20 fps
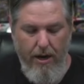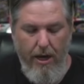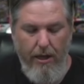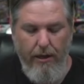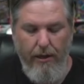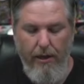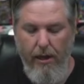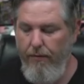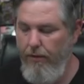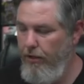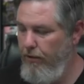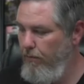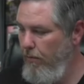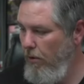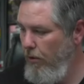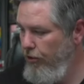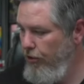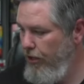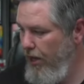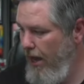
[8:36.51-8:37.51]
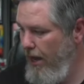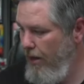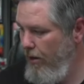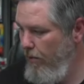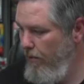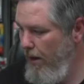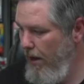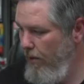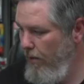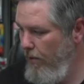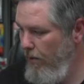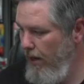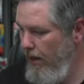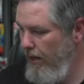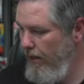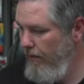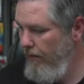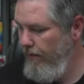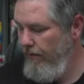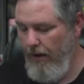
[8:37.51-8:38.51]
I love this Marshadow, by the
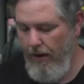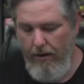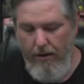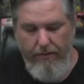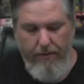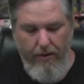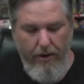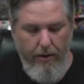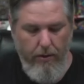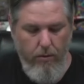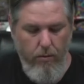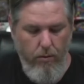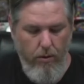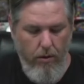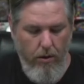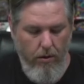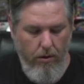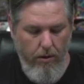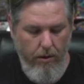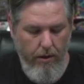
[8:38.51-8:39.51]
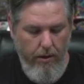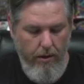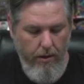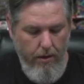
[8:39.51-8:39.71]
way. Very, very cool card.